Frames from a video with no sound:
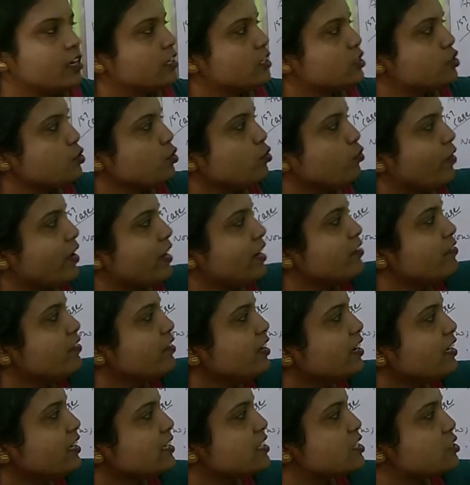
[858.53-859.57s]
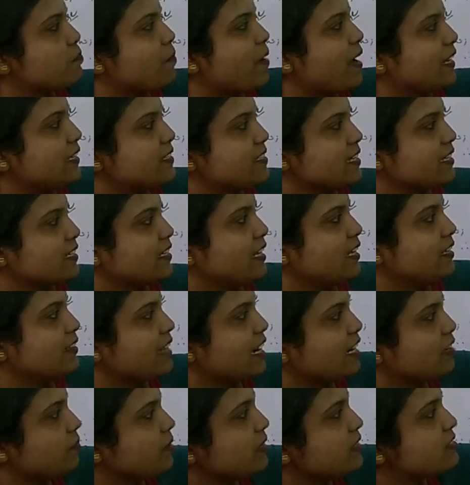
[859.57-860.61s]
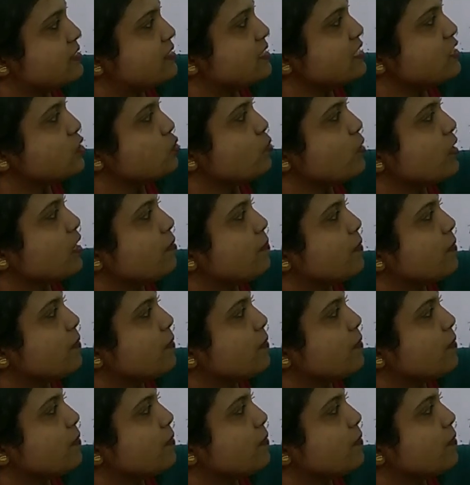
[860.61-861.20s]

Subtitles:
So whenever it is bisecting, that means this